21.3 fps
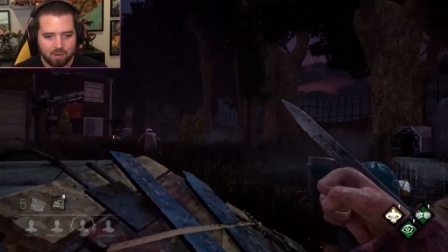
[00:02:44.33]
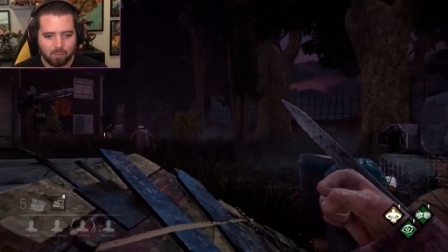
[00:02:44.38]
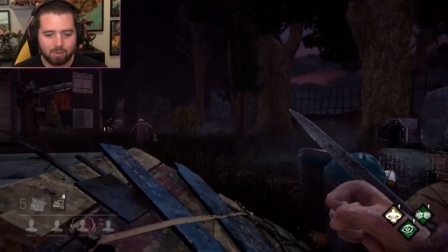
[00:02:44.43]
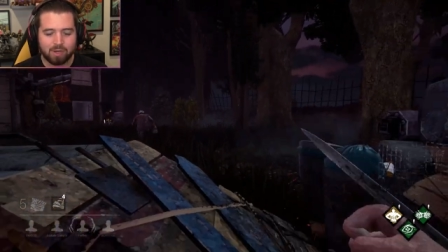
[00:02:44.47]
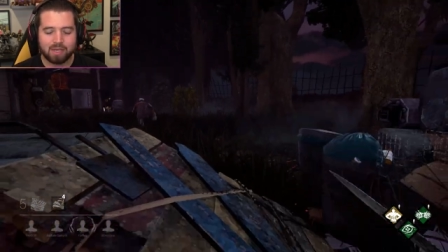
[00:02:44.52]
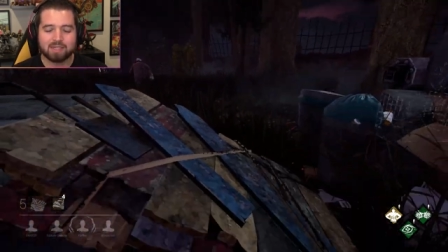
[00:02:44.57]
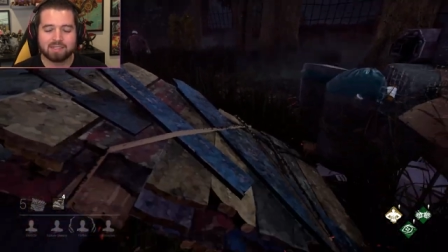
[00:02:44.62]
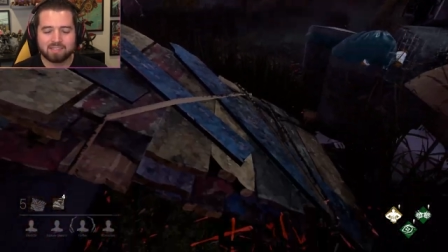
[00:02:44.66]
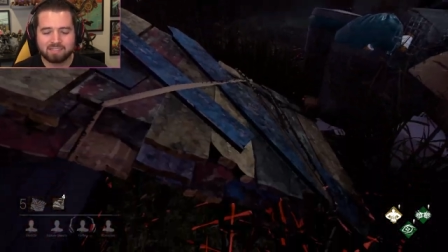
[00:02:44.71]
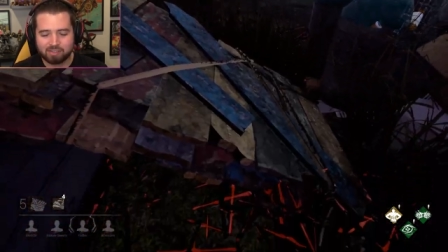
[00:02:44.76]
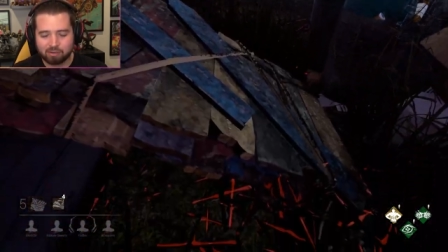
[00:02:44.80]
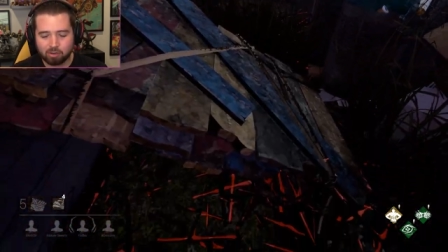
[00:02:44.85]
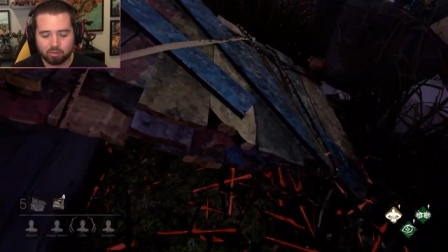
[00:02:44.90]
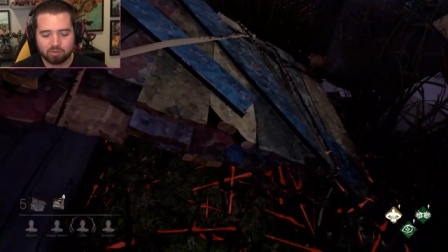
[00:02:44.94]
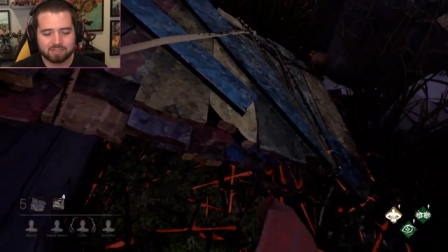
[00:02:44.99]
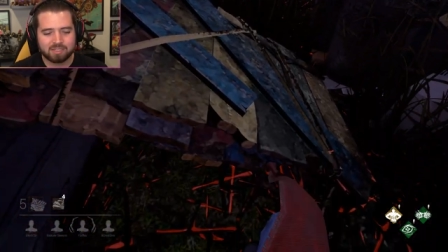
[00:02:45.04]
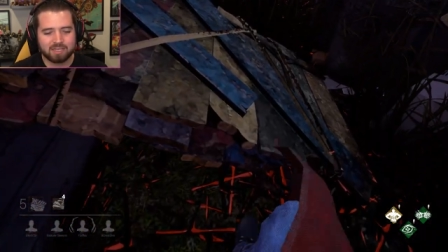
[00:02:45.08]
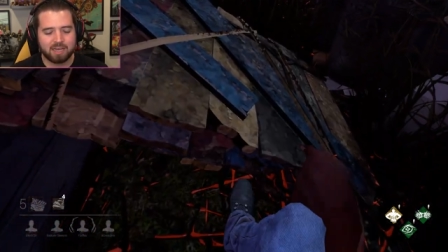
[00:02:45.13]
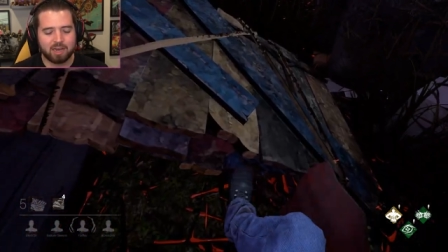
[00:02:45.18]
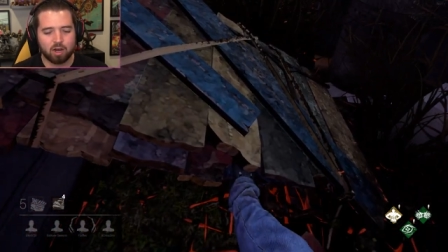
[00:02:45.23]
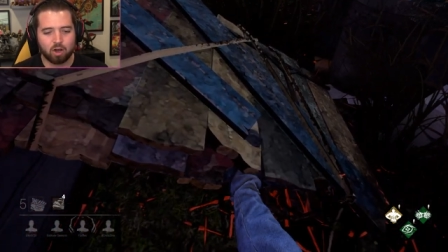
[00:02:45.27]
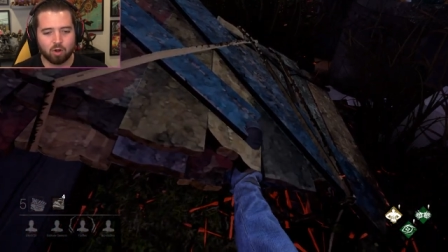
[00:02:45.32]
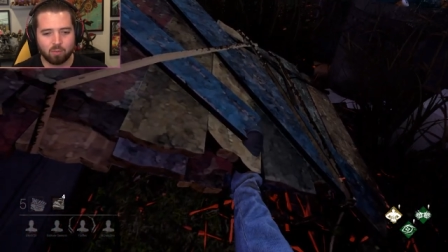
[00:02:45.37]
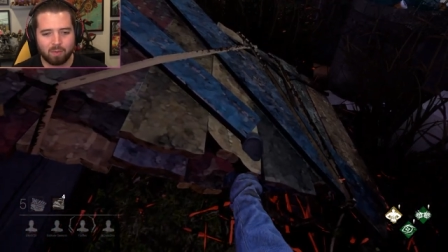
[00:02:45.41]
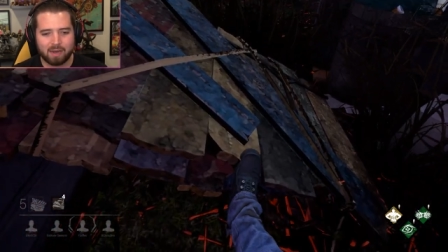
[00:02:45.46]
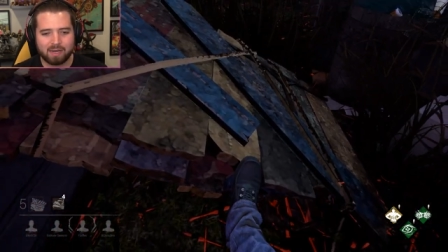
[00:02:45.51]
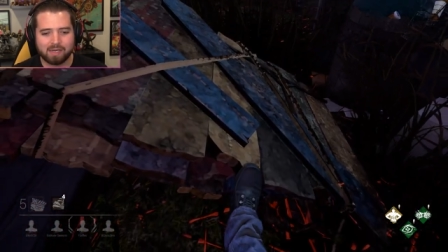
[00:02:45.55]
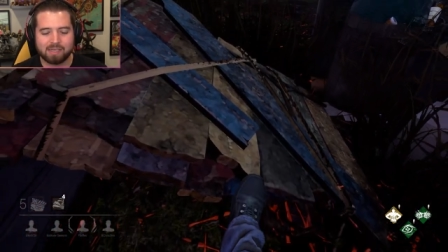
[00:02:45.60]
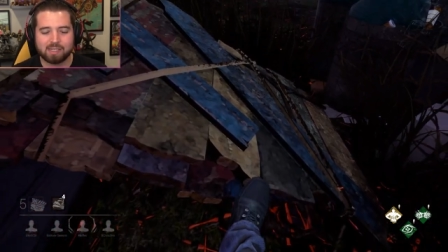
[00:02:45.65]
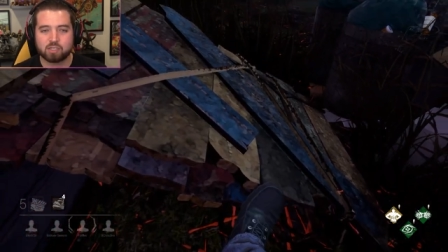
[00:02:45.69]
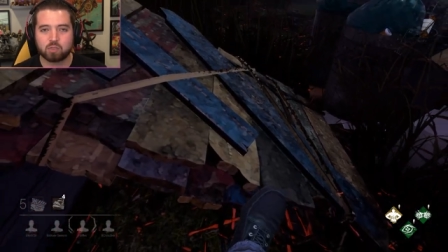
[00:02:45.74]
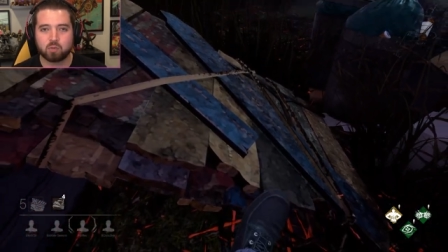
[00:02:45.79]
We had zero terror
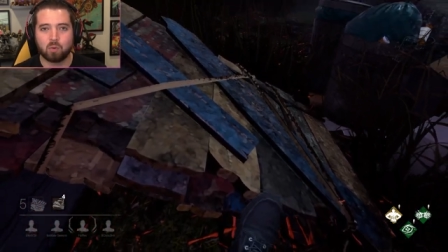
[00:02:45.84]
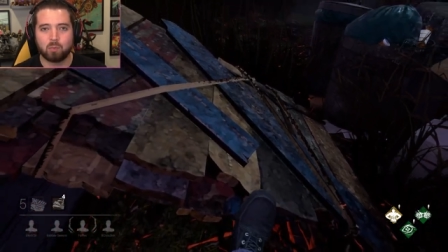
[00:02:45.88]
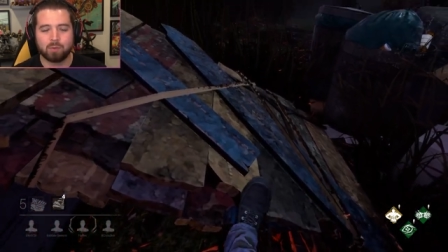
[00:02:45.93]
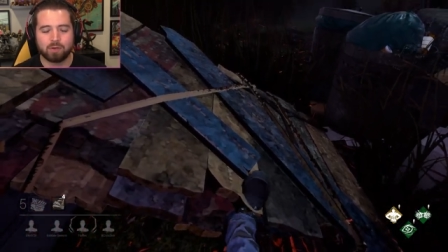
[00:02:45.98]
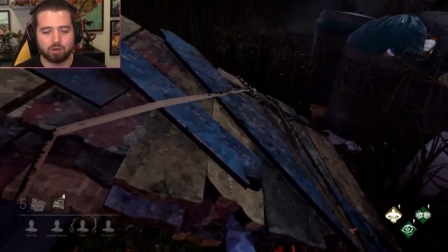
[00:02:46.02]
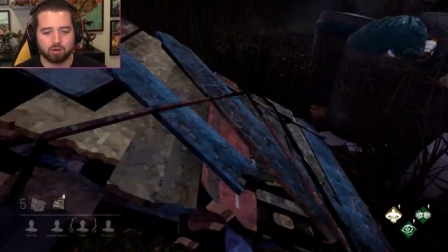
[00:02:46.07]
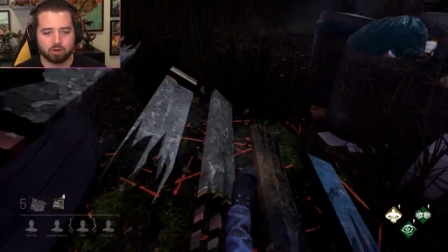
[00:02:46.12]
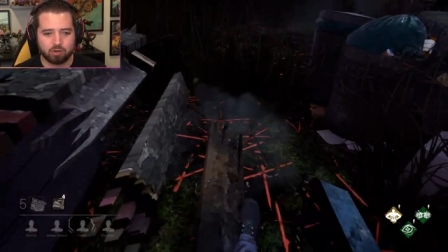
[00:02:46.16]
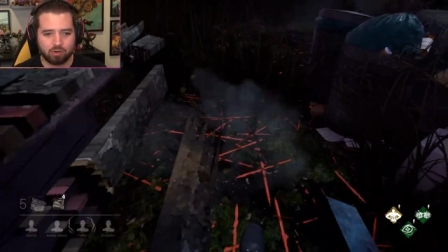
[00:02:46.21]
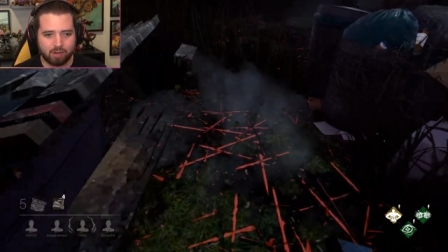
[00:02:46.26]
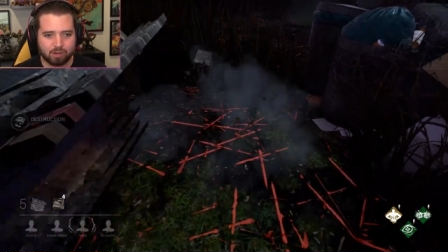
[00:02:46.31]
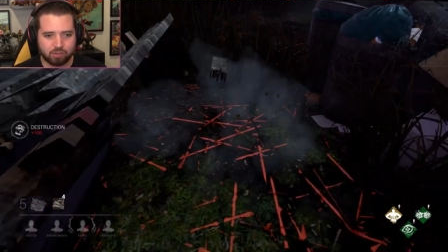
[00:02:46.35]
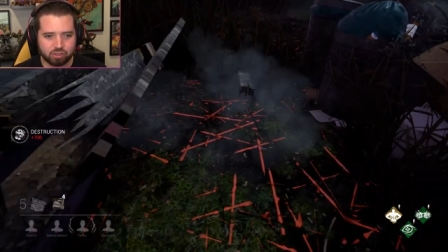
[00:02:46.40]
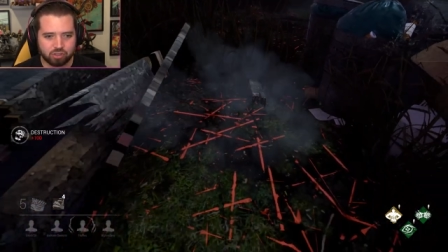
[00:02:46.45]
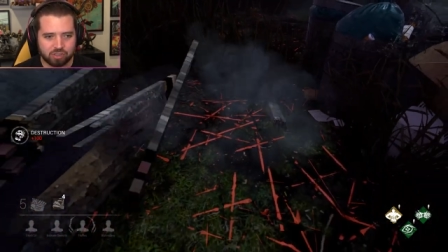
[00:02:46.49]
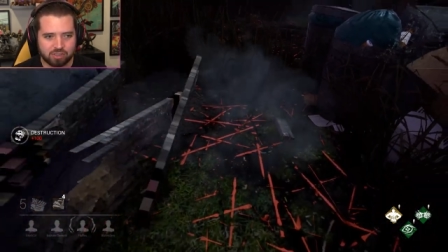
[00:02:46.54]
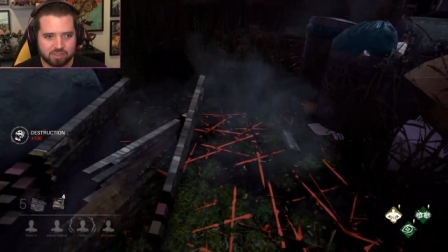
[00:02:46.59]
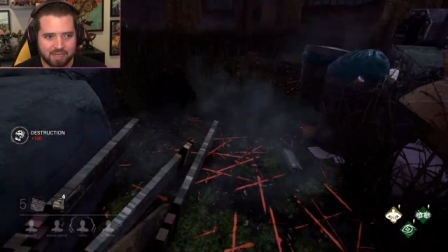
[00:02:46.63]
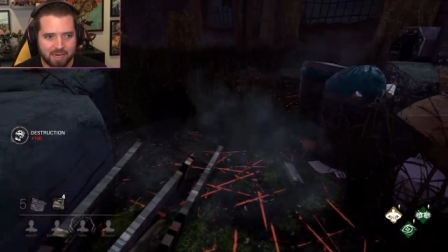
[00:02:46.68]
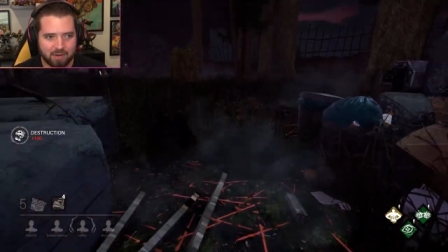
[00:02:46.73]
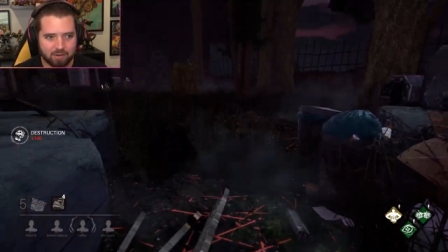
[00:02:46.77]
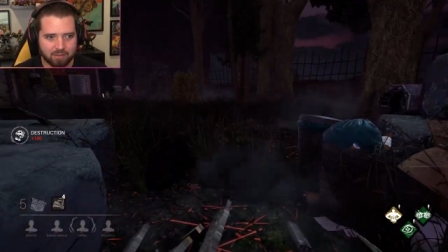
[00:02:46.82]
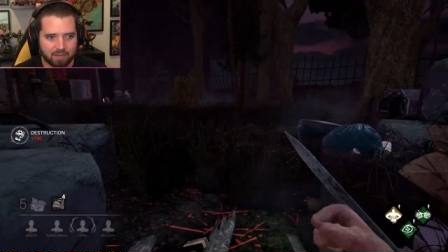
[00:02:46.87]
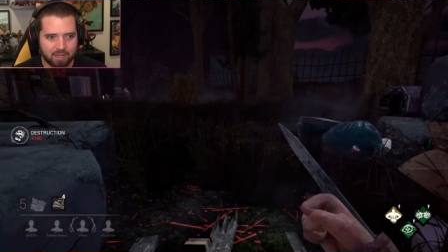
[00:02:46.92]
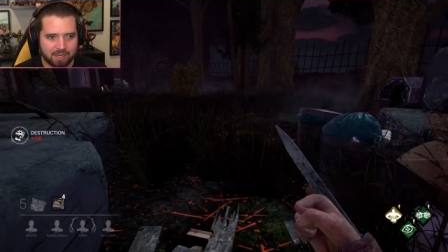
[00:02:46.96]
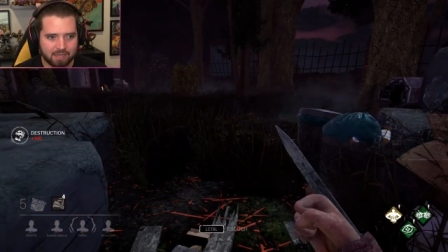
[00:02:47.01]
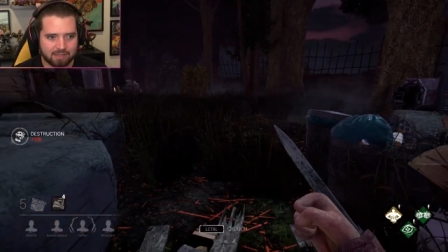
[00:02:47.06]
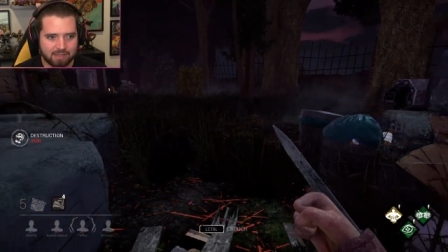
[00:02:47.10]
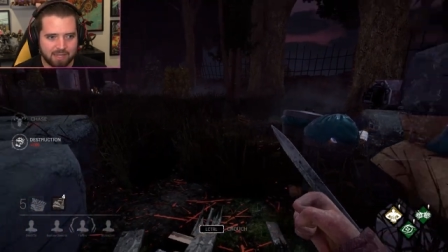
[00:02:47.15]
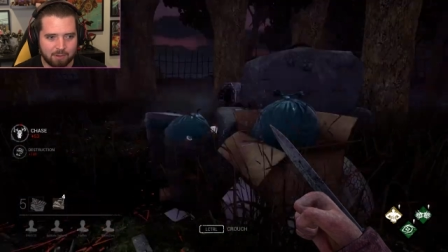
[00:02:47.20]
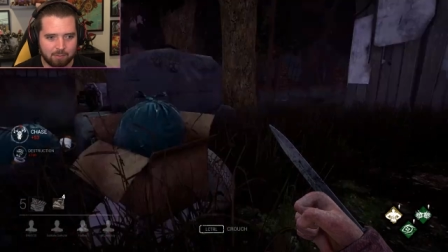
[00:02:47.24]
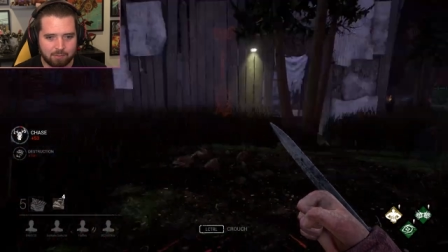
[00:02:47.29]
radius when we were crouching down
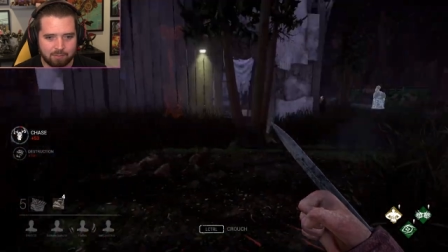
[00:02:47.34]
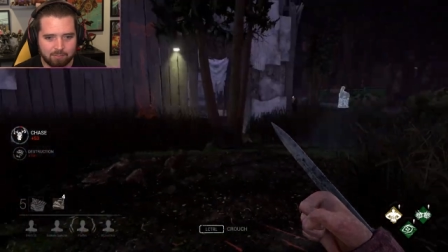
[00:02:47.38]
like that.